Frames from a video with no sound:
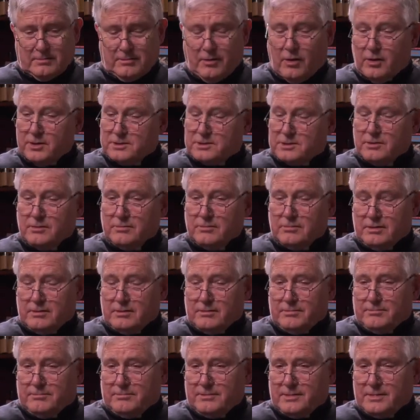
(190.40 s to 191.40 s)

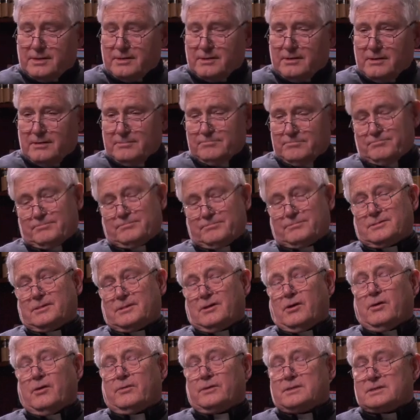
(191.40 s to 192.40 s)
Also, I
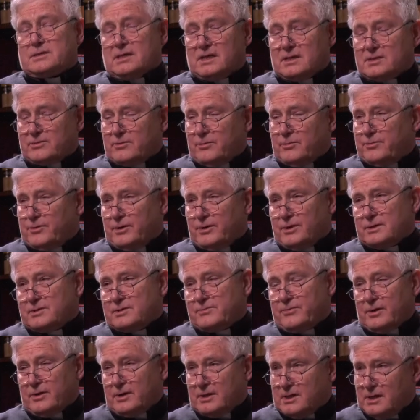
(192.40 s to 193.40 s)
always ask for
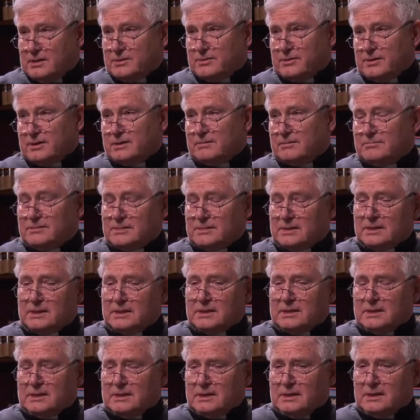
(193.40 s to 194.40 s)
prayers for our country.
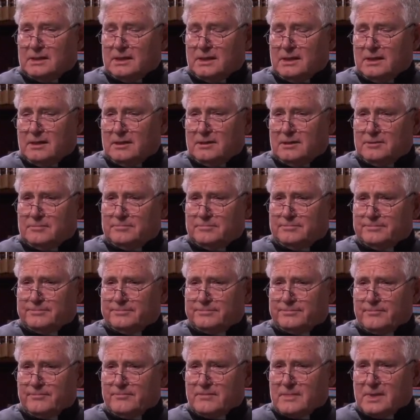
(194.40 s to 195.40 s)
I
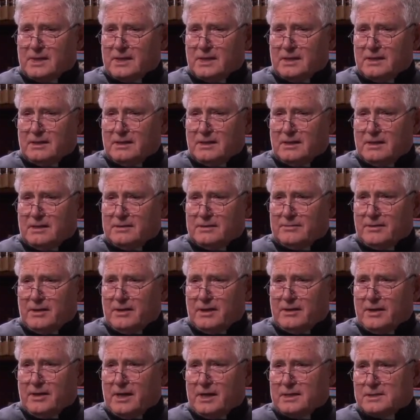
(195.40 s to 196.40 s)

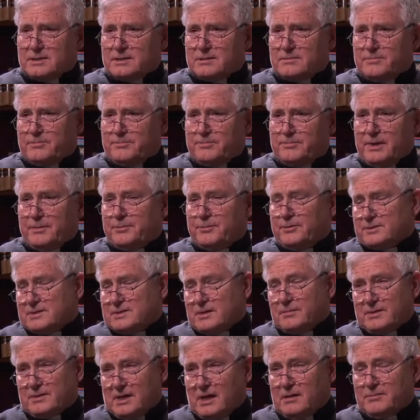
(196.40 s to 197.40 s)
asked people
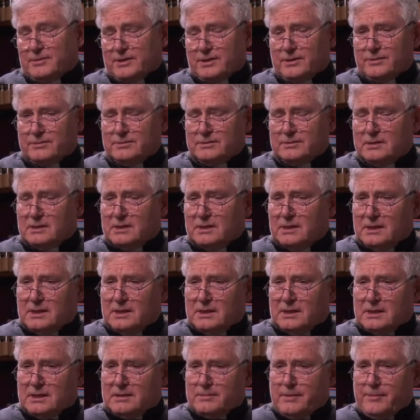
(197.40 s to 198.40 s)
some time ago
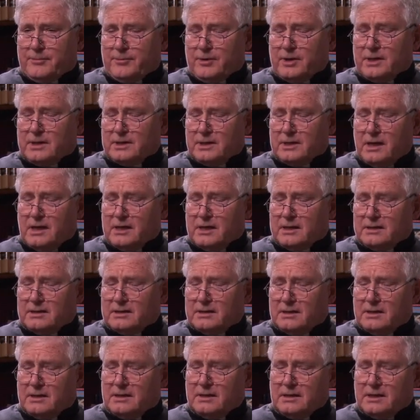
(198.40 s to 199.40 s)
to be
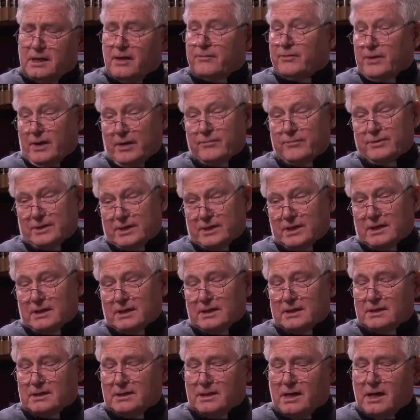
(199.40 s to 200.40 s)
praying every
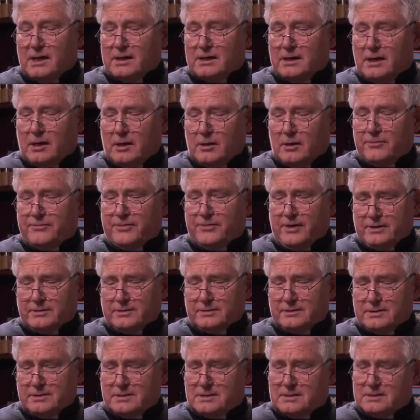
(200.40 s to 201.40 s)
day, nine Our
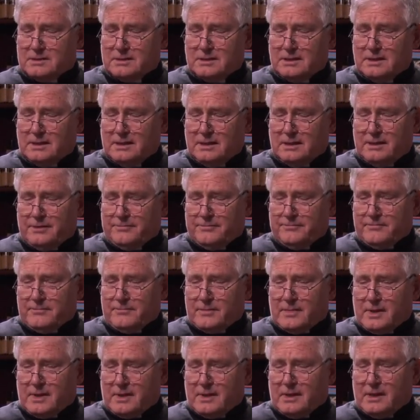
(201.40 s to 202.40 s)
Fathers,
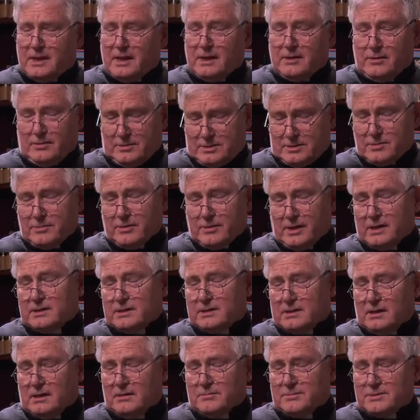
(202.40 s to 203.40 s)
and also
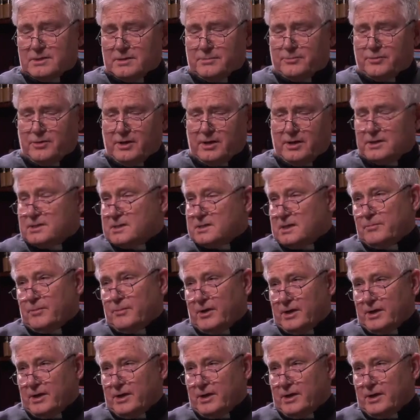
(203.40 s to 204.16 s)
9 times the prayer to St.